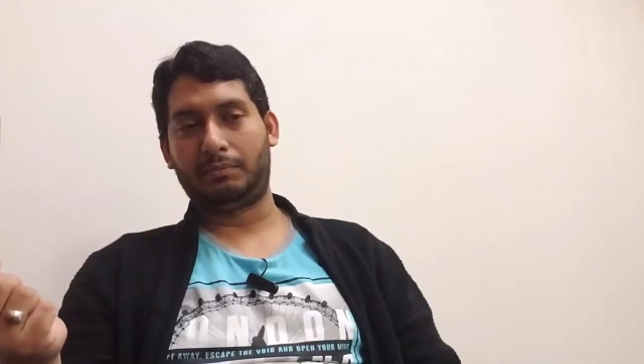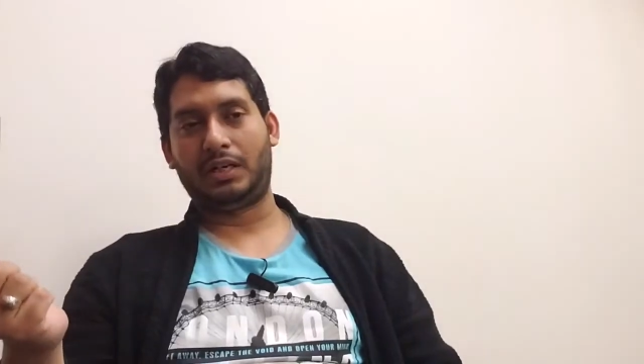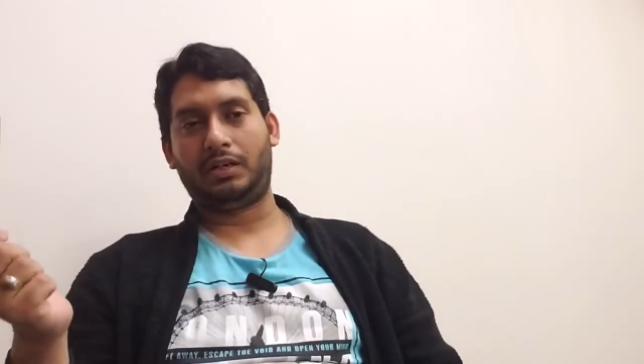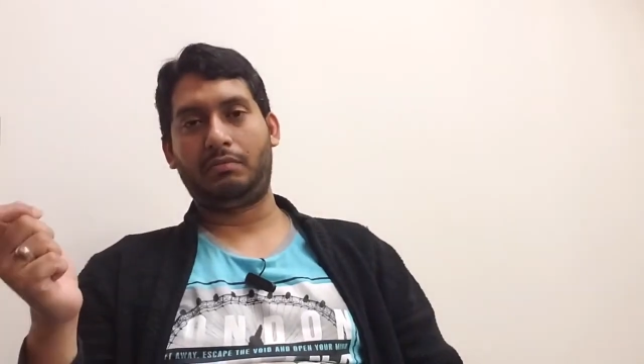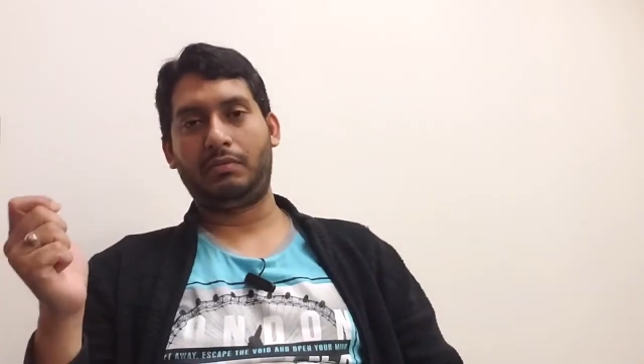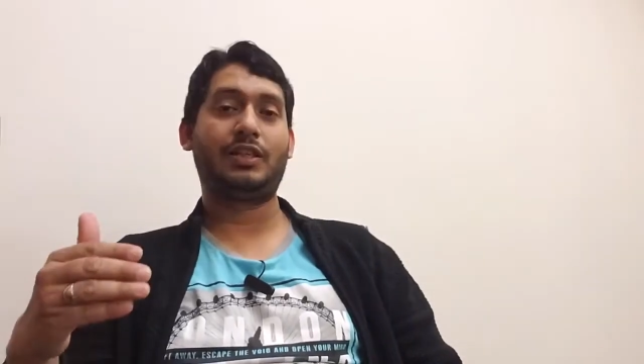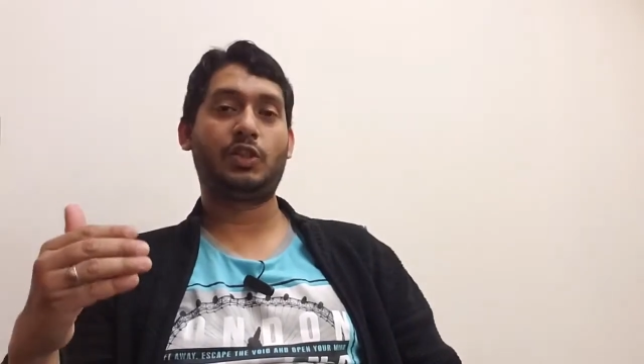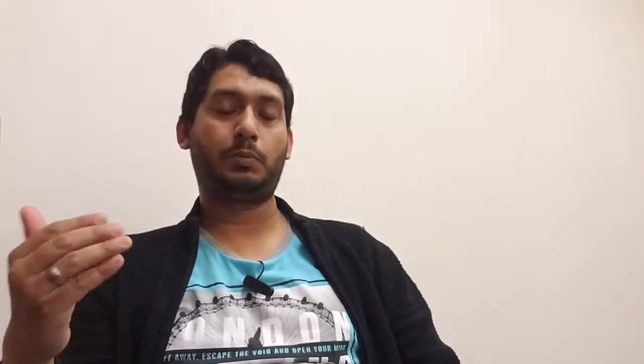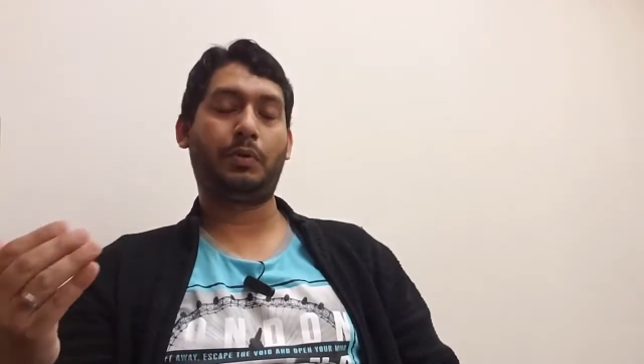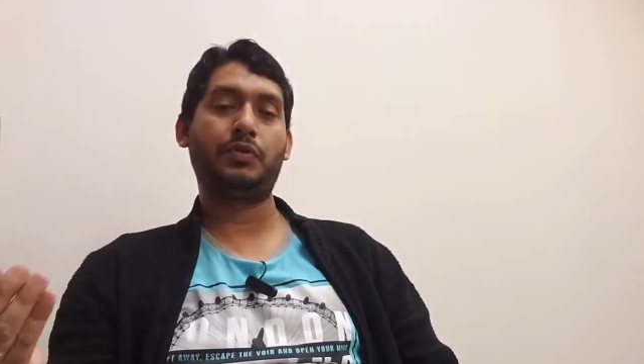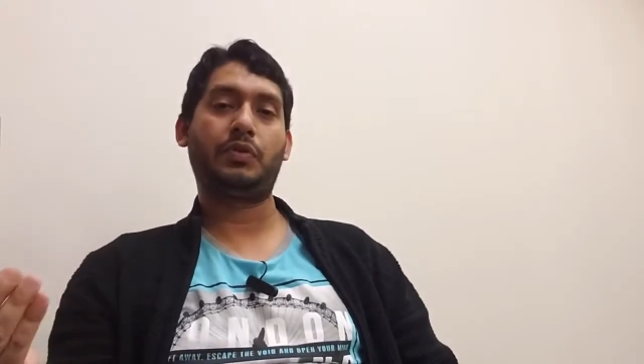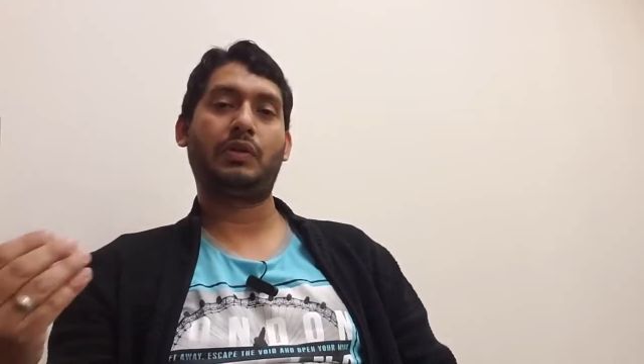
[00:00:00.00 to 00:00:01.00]
but the
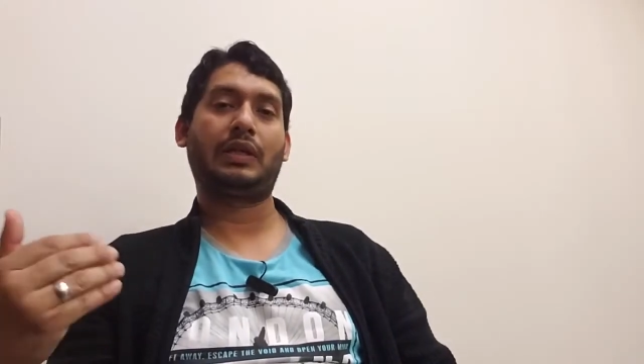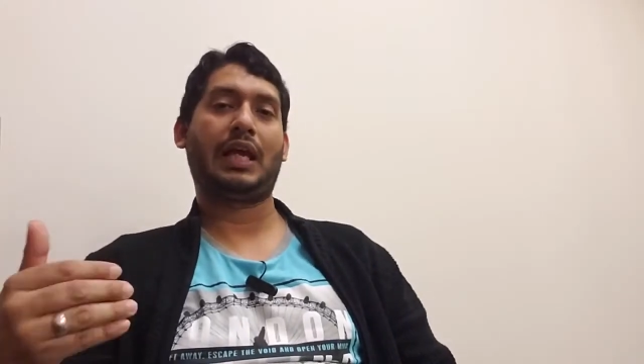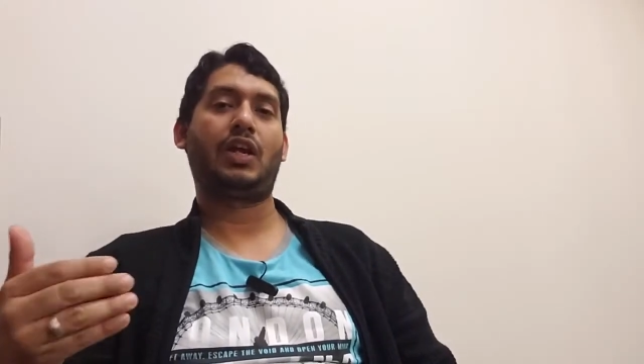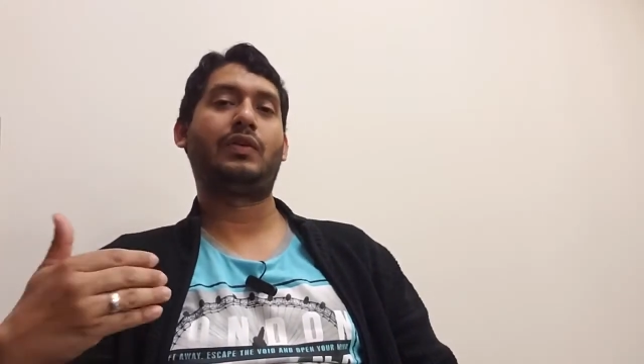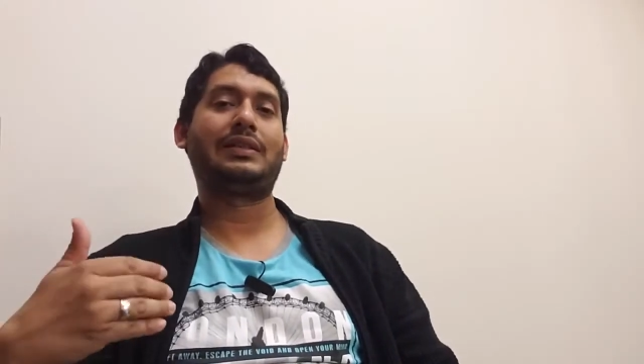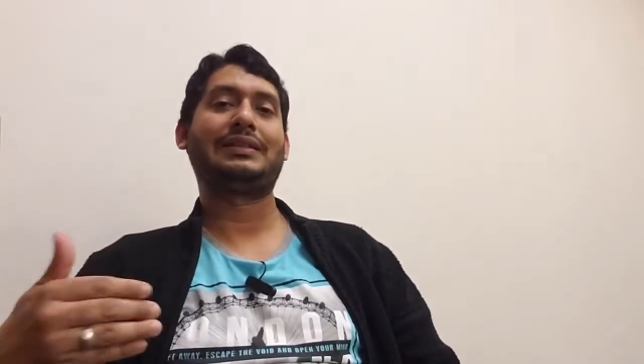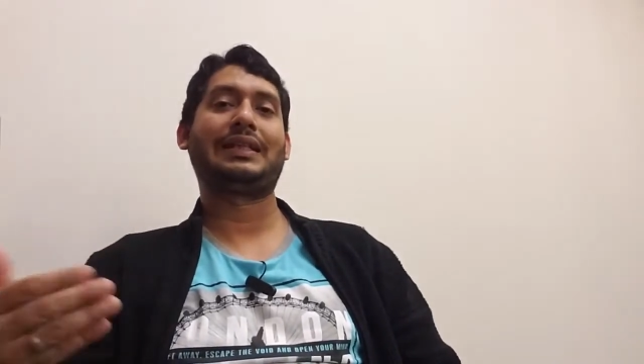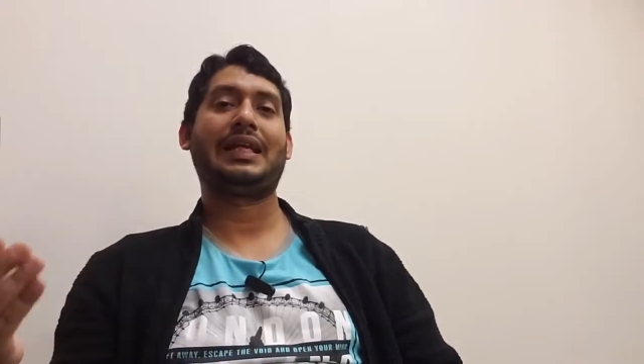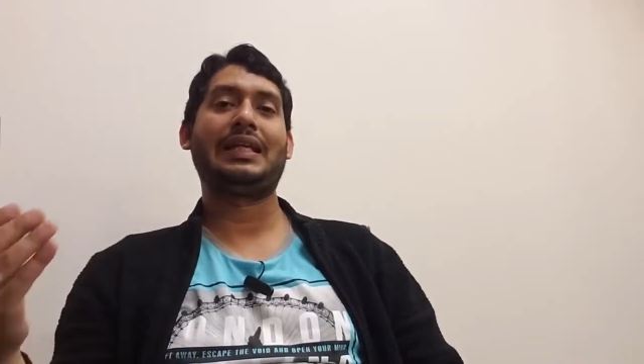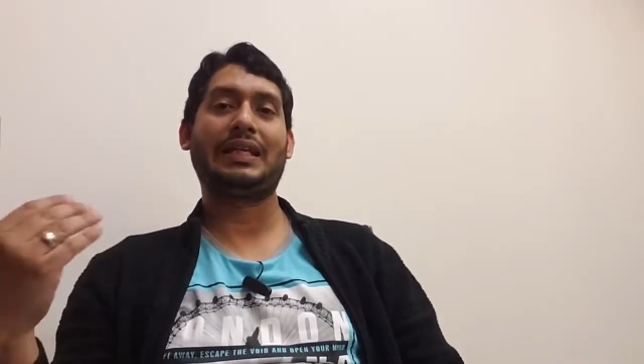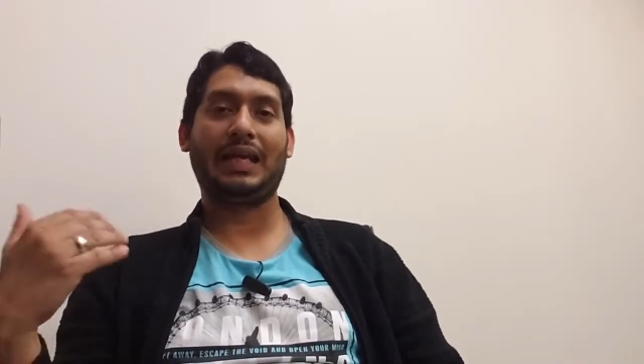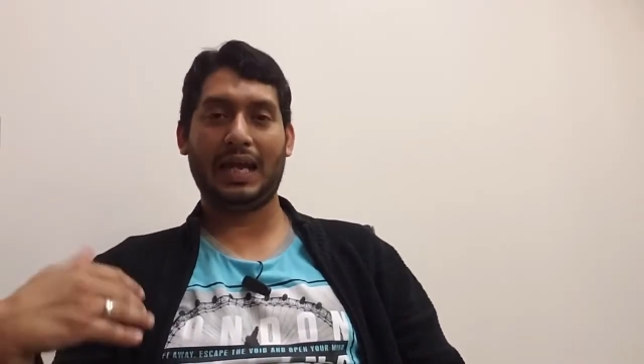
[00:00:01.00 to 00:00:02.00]
sponsor cannot stay
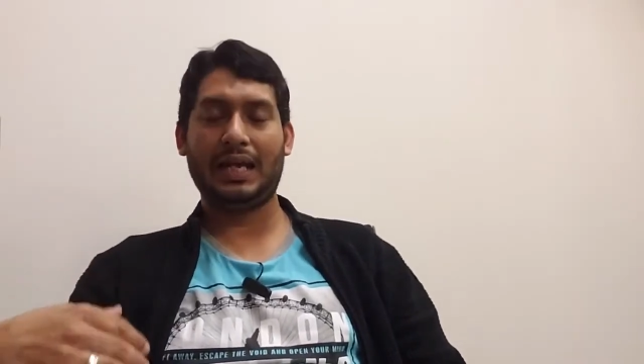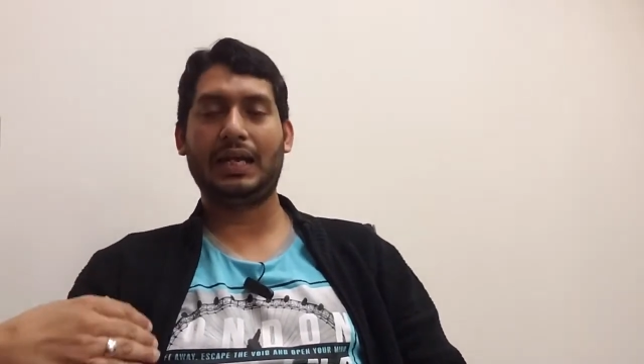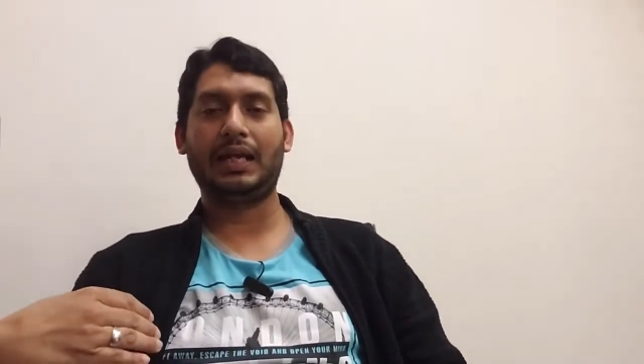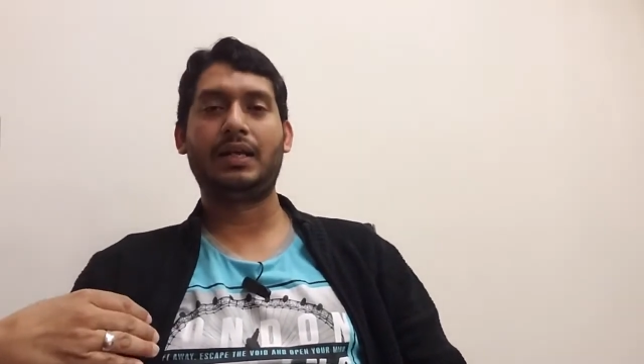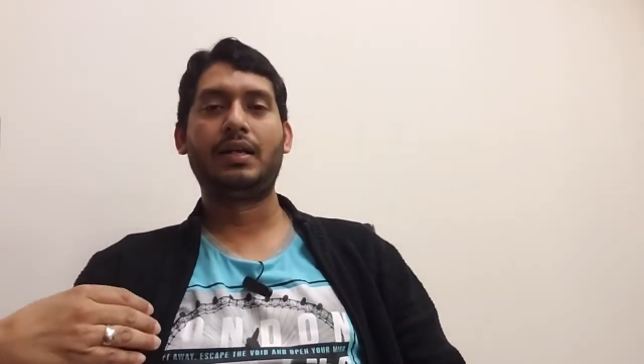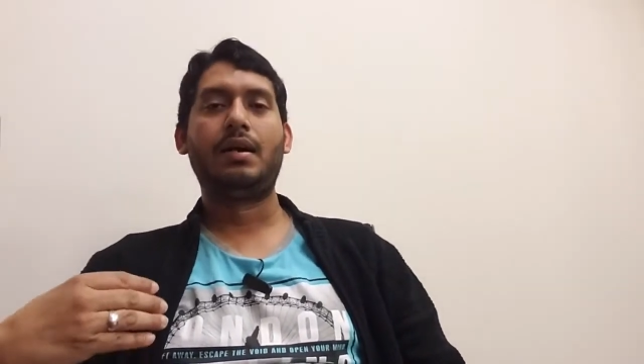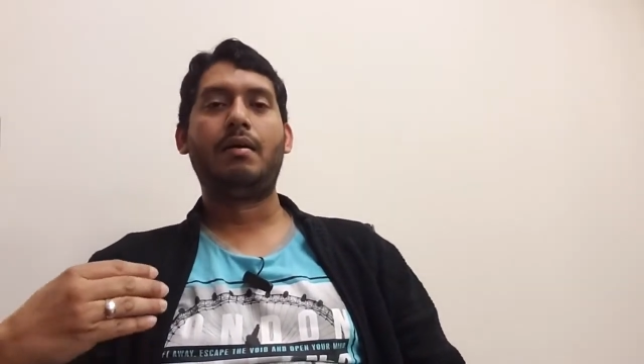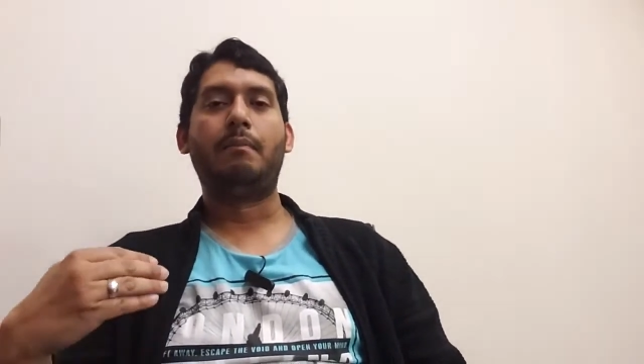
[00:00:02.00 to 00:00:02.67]
in Canada